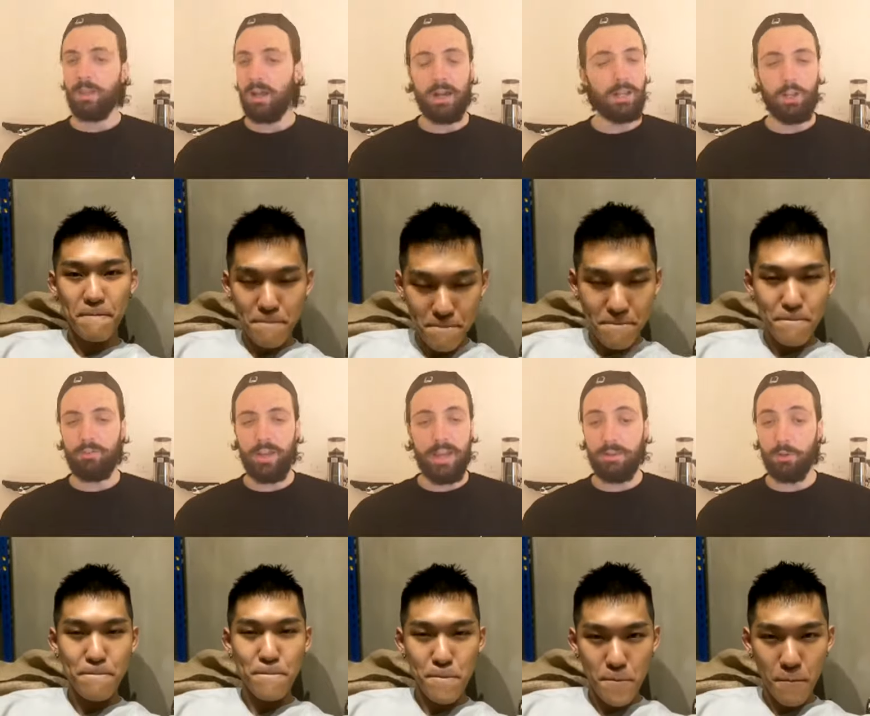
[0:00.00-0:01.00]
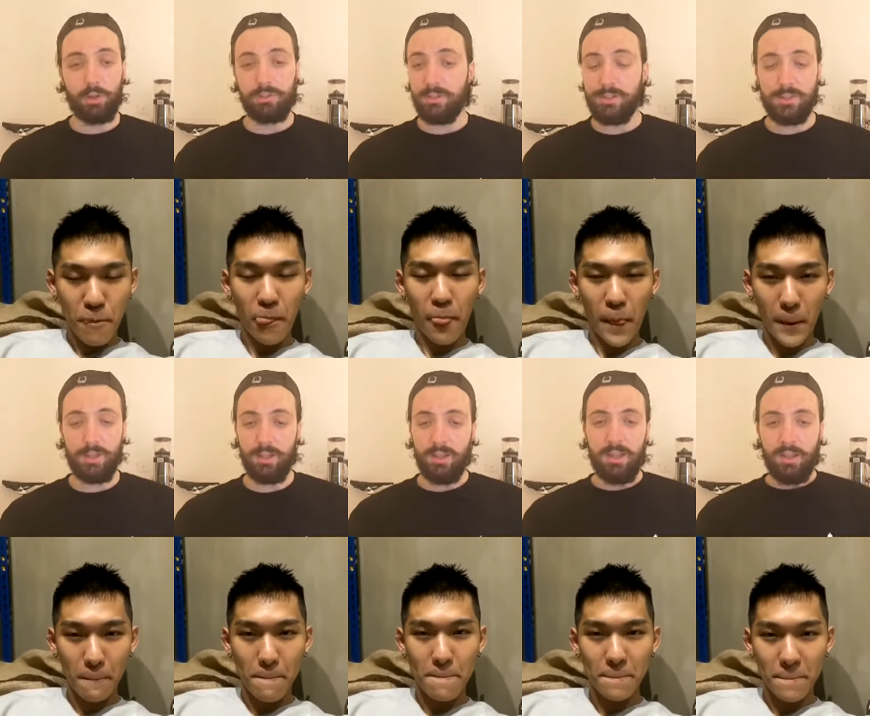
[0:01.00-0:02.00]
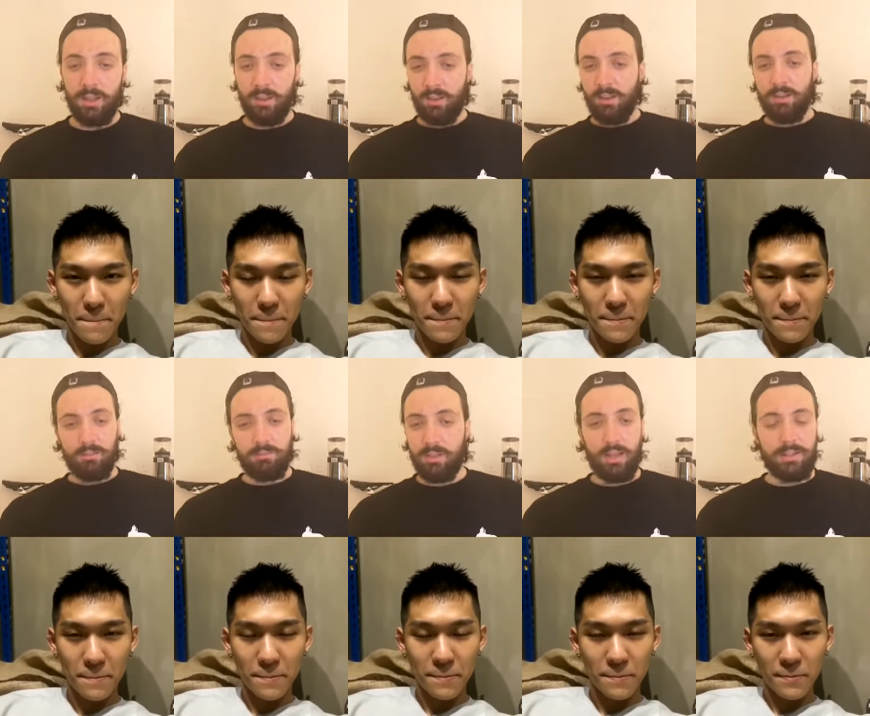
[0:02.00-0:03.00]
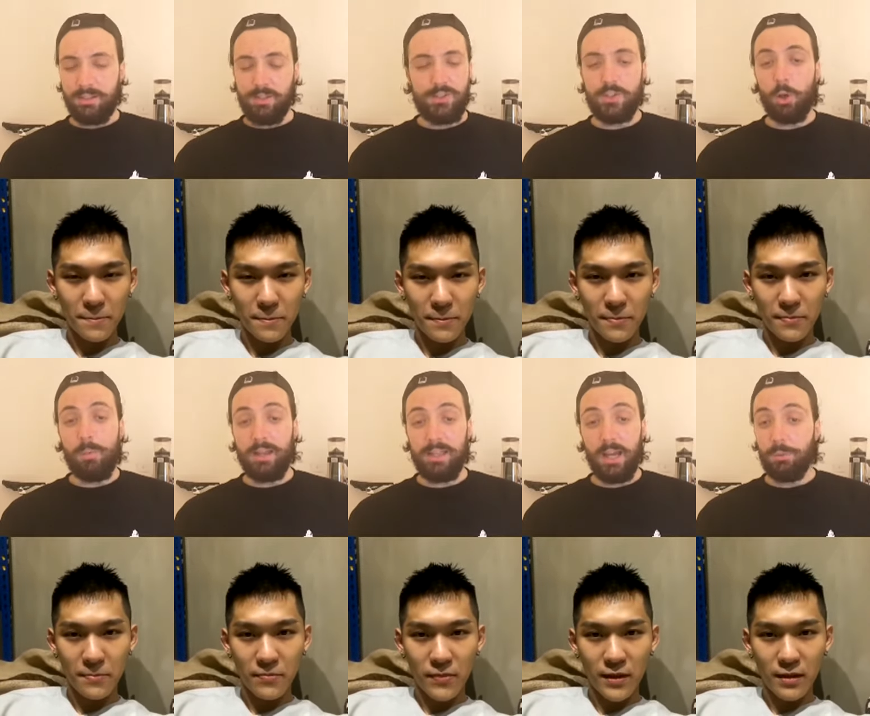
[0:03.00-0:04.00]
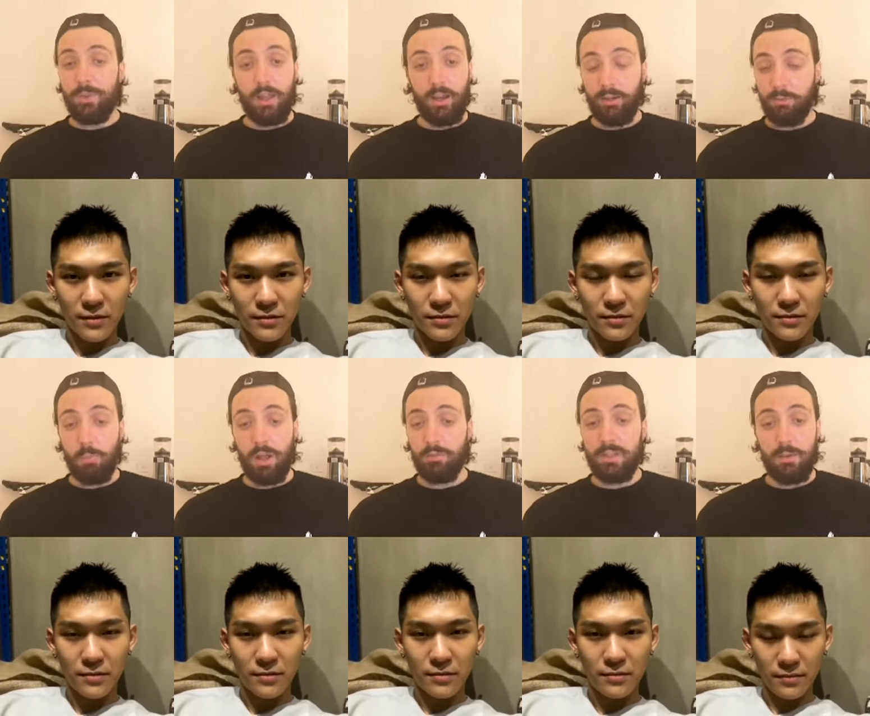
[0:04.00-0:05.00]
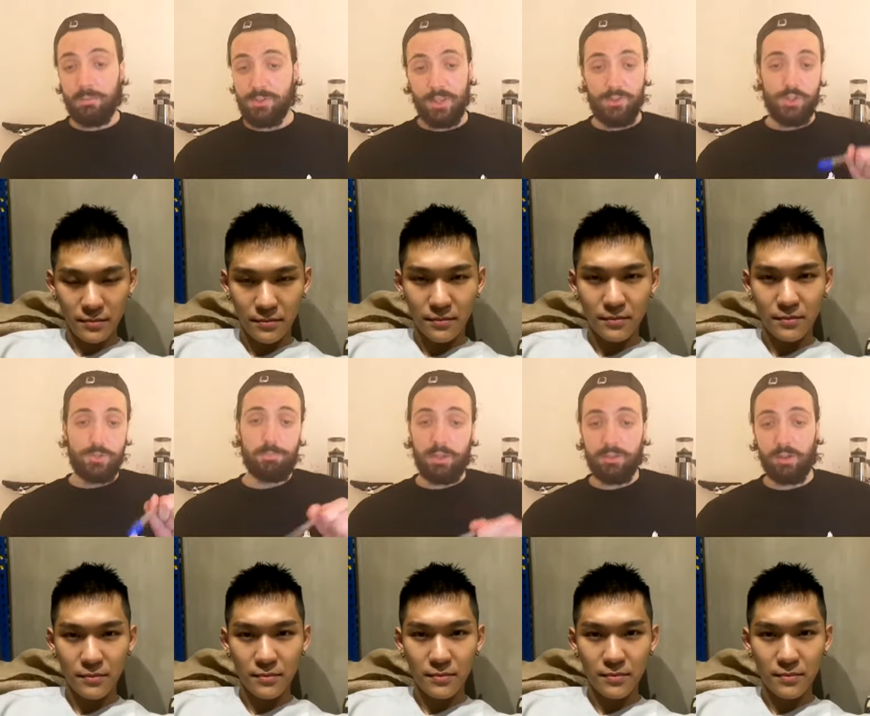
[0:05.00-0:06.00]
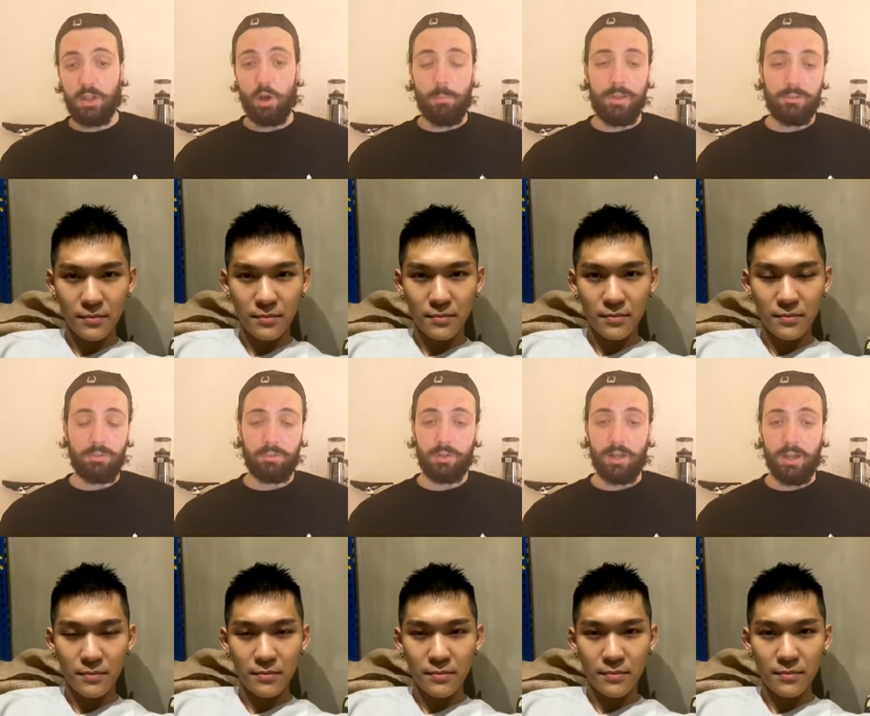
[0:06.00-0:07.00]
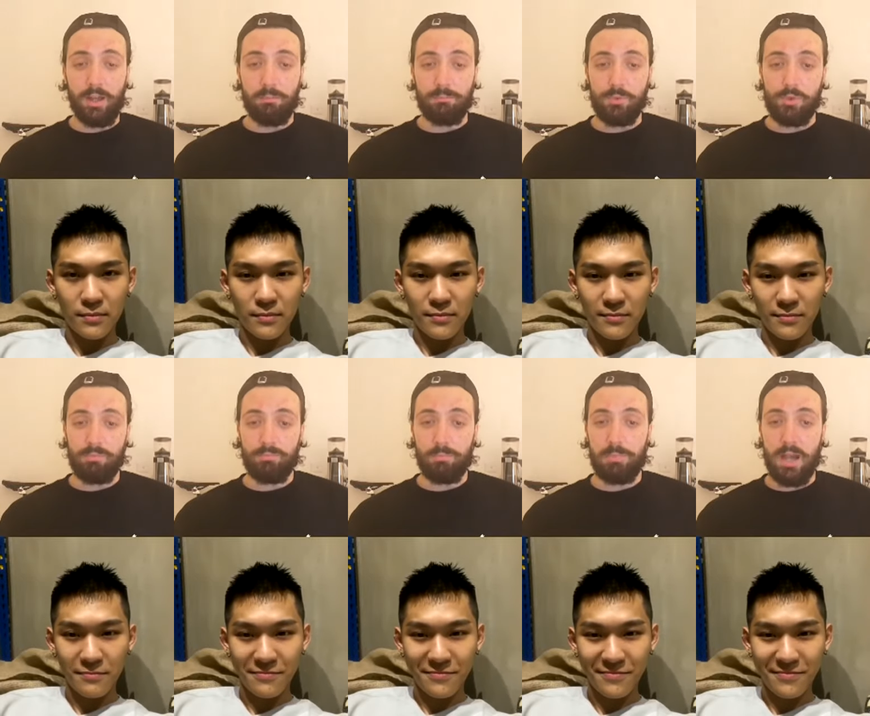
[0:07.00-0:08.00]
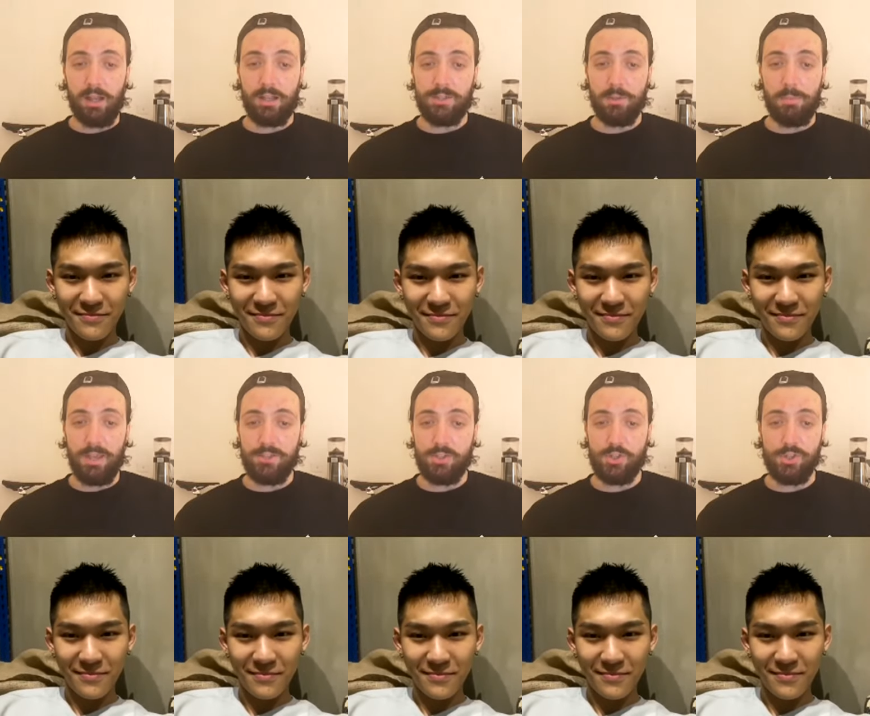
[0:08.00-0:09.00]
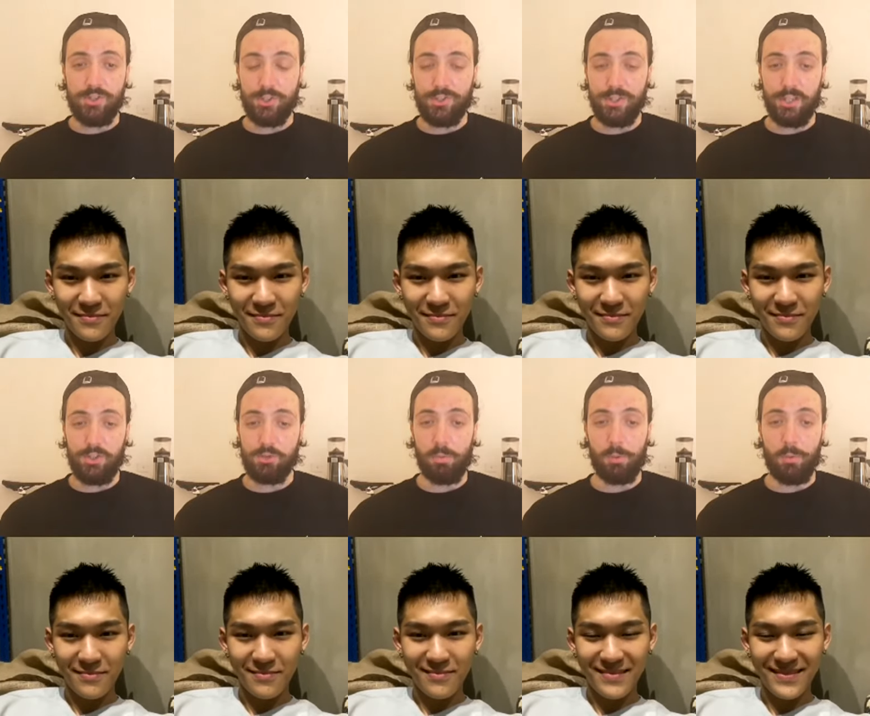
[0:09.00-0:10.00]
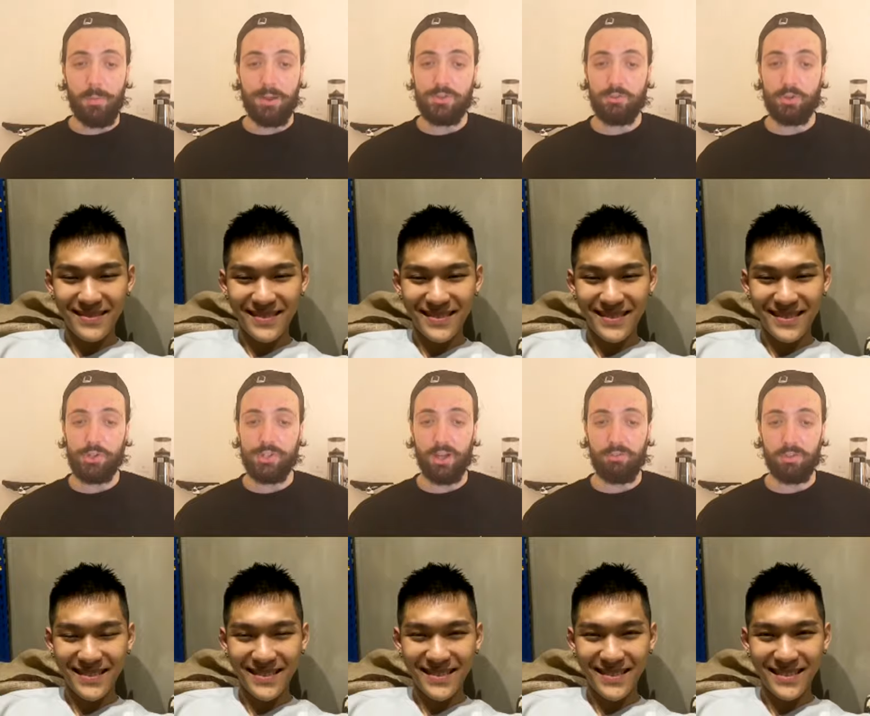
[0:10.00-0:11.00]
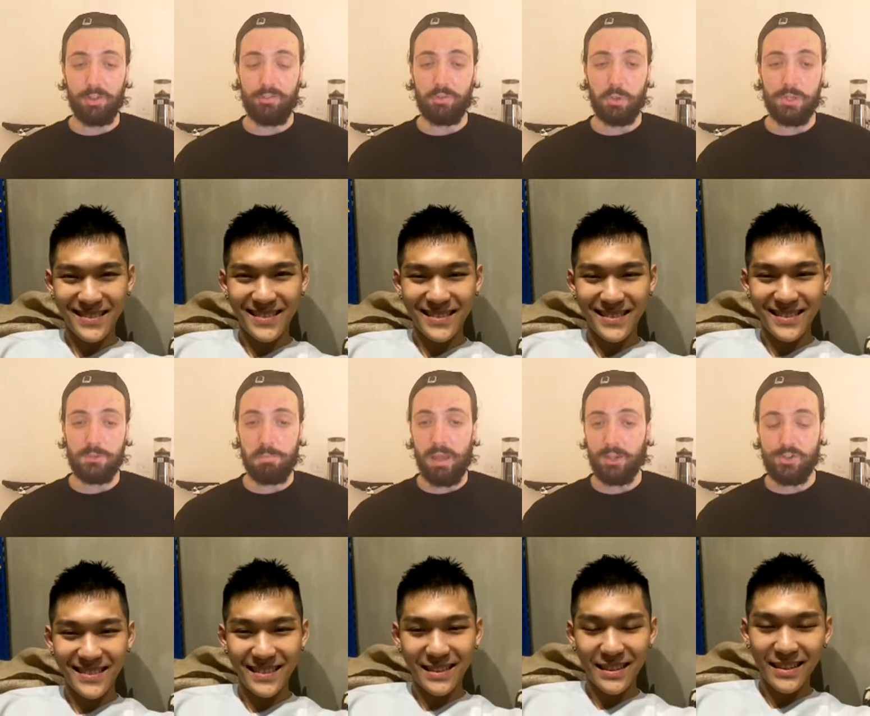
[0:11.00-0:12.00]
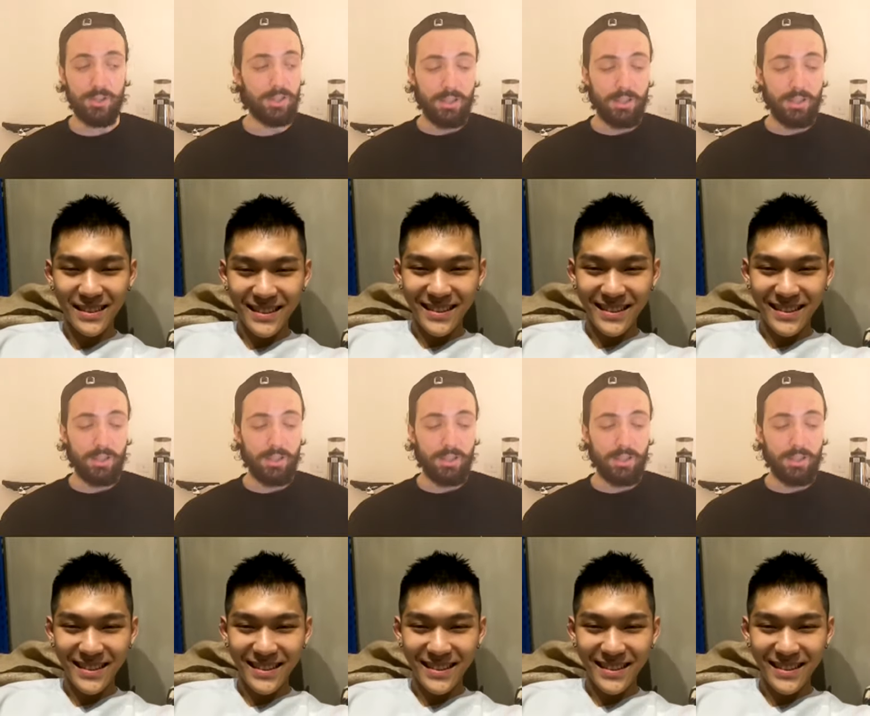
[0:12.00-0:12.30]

Speaker 1: I love it. And look, there's a there's so many out there. One of them is I uh, just pinned that comment. Um, Bianca is amazing. She's 16. She probably reminds you of yourself. Only a few years back, she